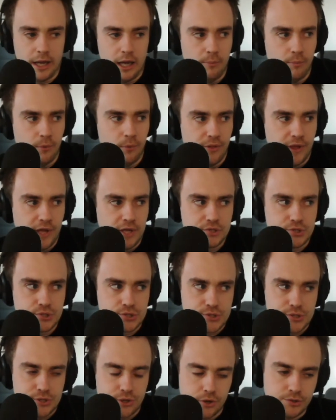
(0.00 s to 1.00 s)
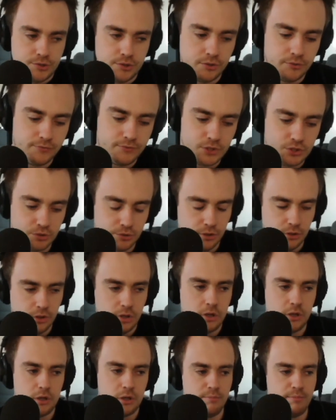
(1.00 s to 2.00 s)
Well, that's just the audio-visual
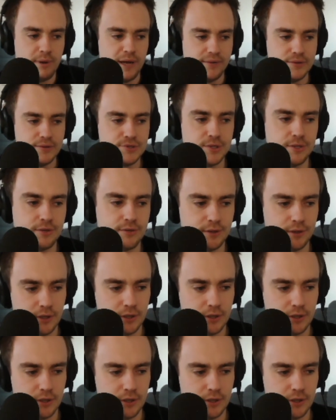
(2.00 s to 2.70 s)
balancing thing